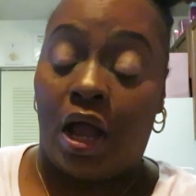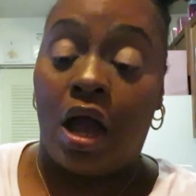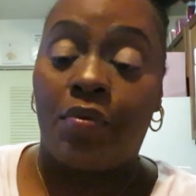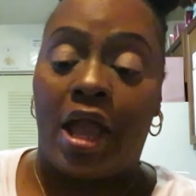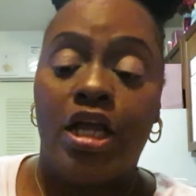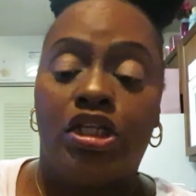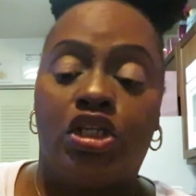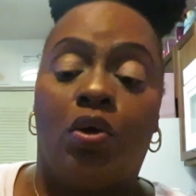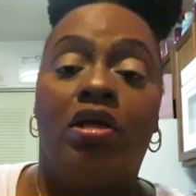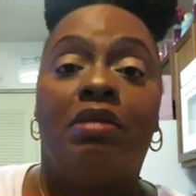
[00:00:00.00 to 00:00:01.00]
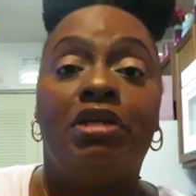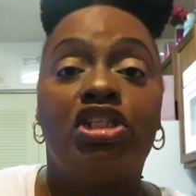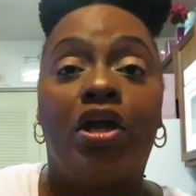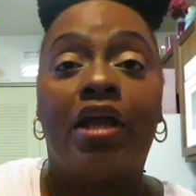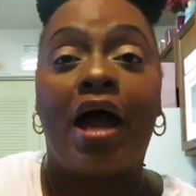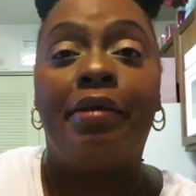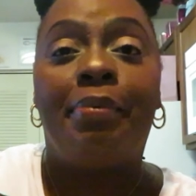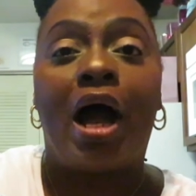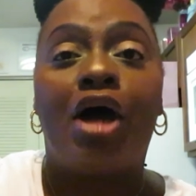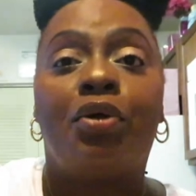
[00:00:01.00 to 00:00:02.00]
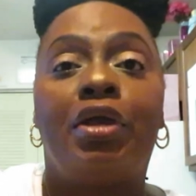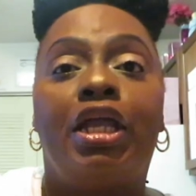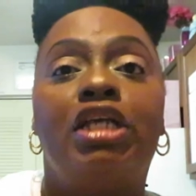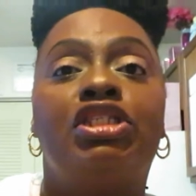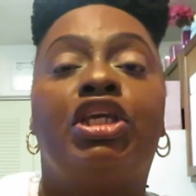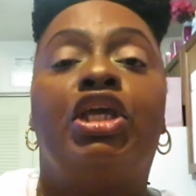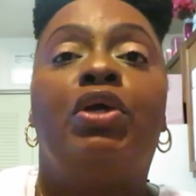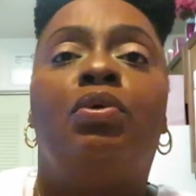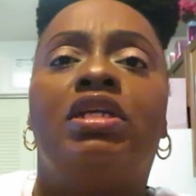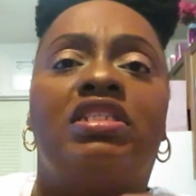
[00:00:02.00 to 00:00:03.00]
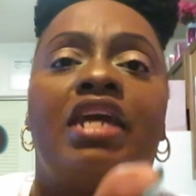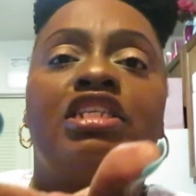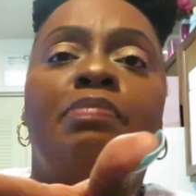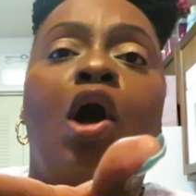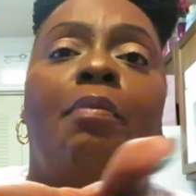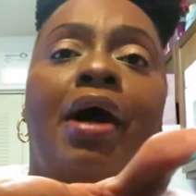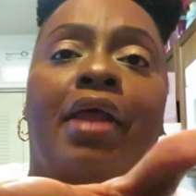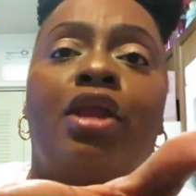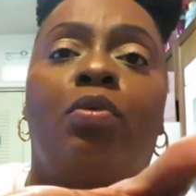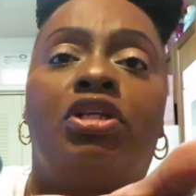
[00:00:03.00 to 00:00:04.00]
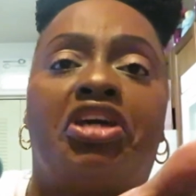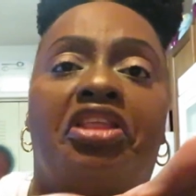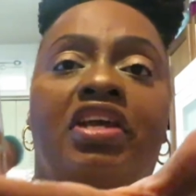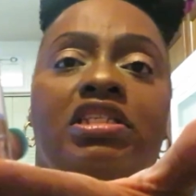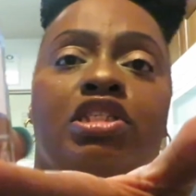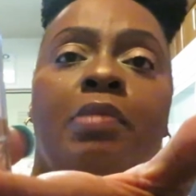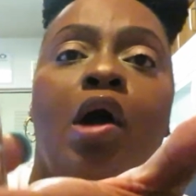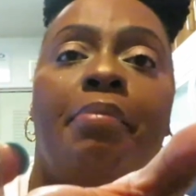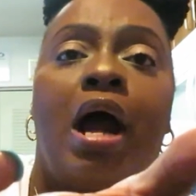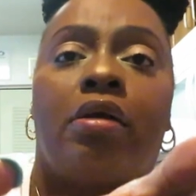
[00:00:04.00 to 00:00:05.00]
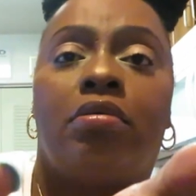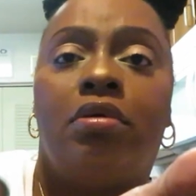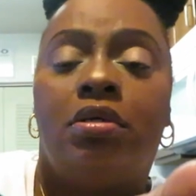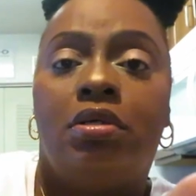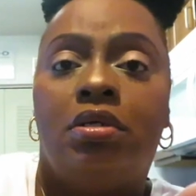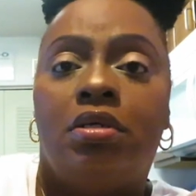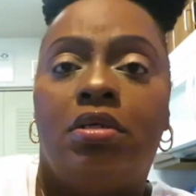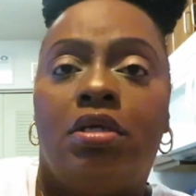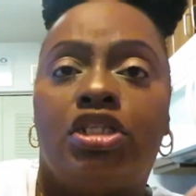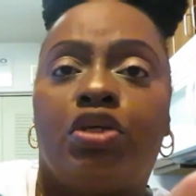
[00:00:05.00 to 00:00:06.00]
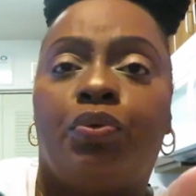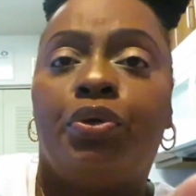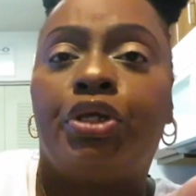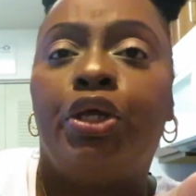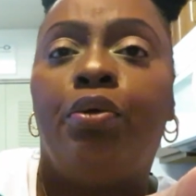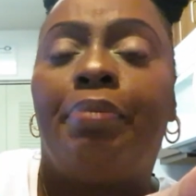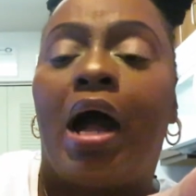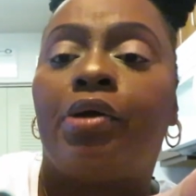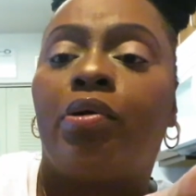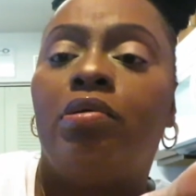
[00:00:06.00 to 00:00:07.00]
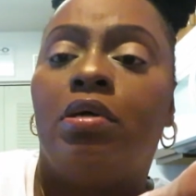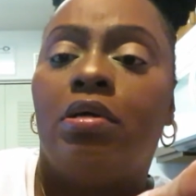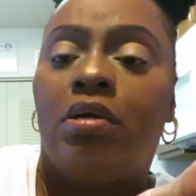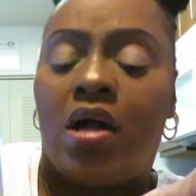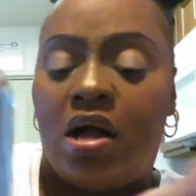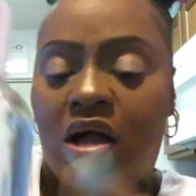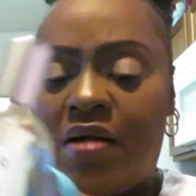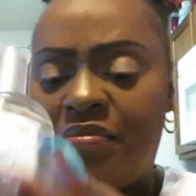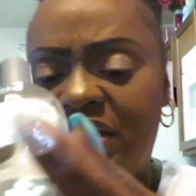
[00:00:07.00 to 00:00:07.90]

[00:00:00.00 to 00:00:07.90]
all right so let me show y'all the bottle it is cute it's not a small bottle i don't want y'all to think it's a small bottle it's a real cute bottle um